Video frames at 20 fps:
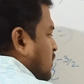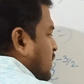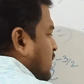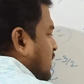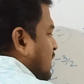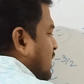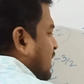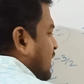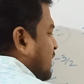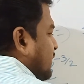
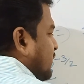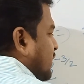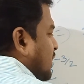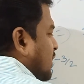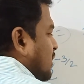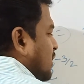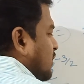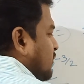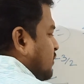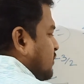relative
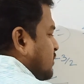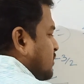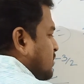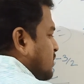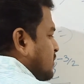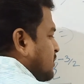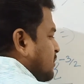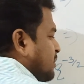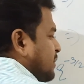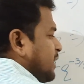error of
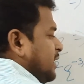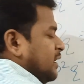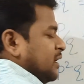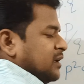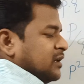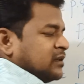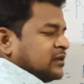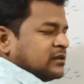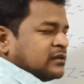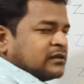p,
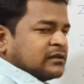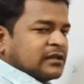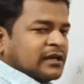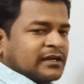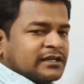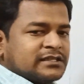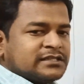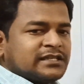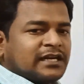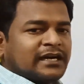that
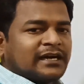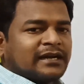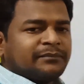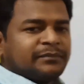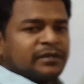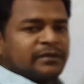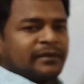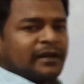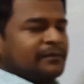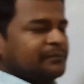is delta
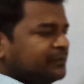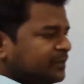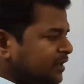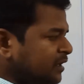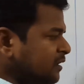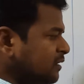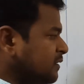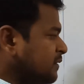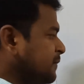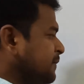p by
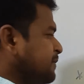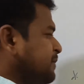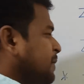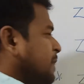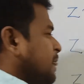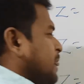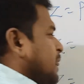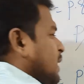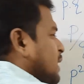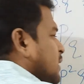p,
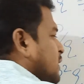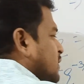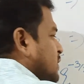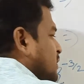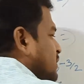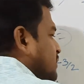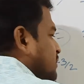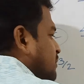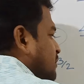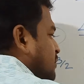
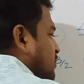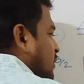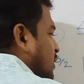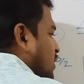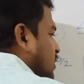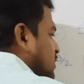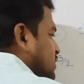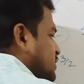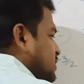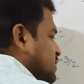
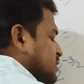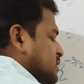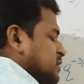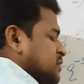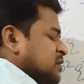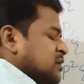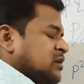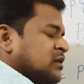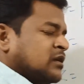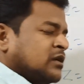
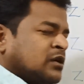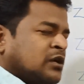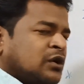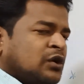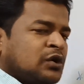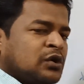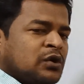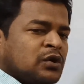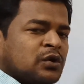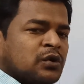plus,
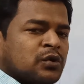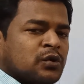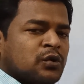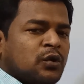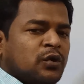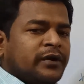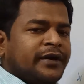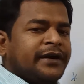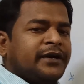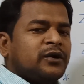no
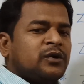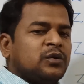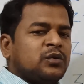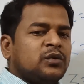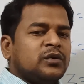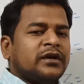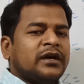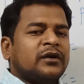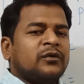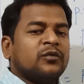need
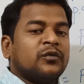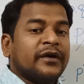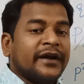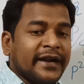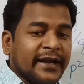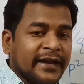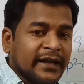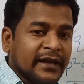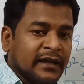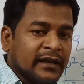to get
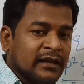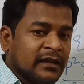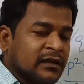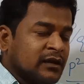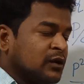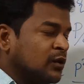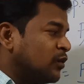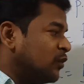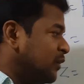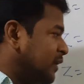worried
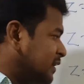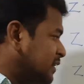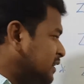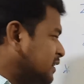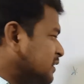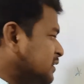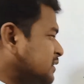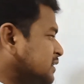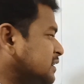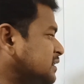
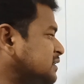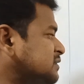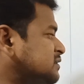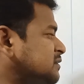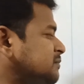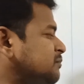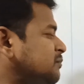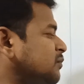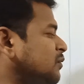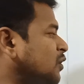whether there is the
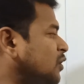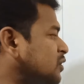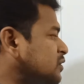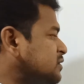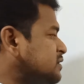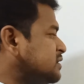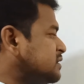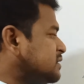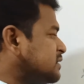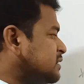
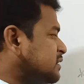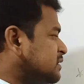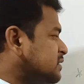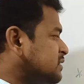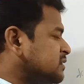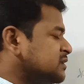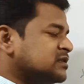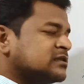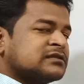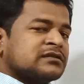
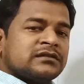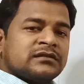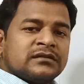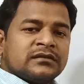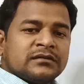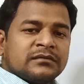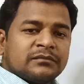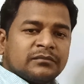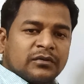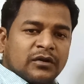plus
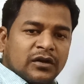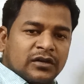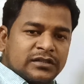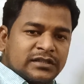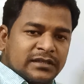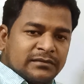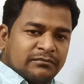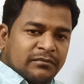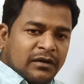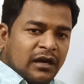
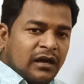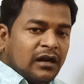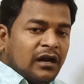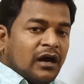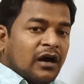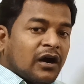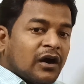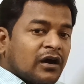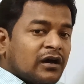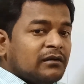symbol
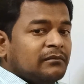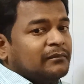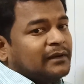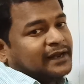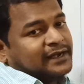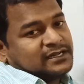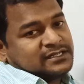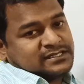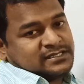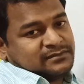or
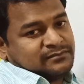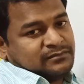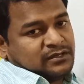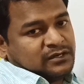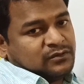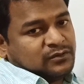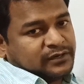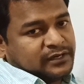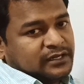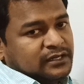minus symbol.
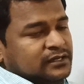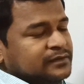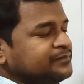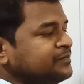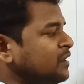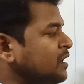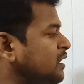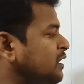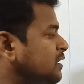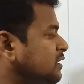Okay,
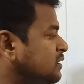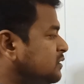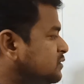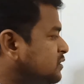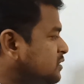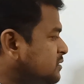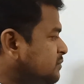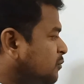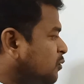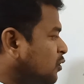
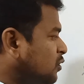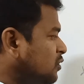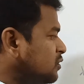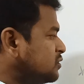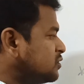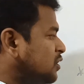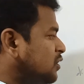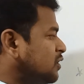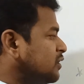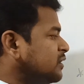just focus
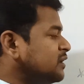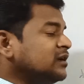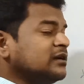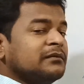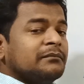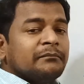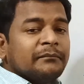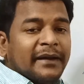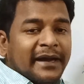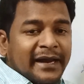on the
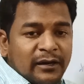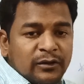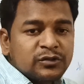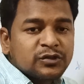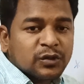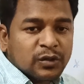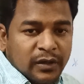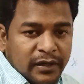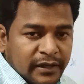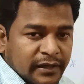values
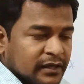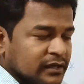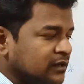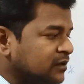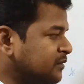only.